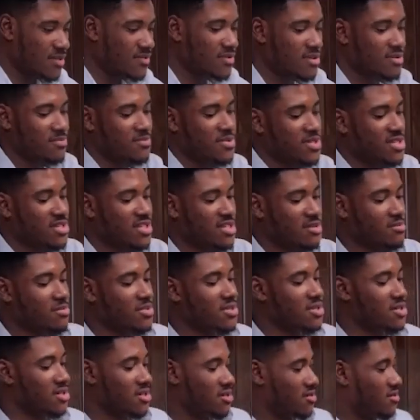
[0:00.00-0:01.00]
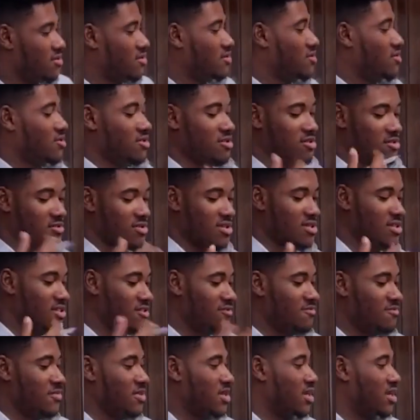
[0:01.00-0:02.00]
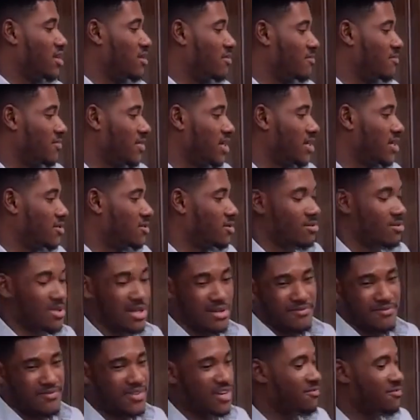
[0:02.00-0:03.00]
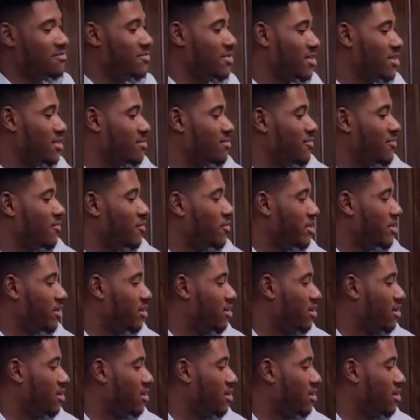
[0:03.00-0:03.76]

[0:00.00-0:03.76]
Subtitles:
Wellu asked if I was going to the construction site again. I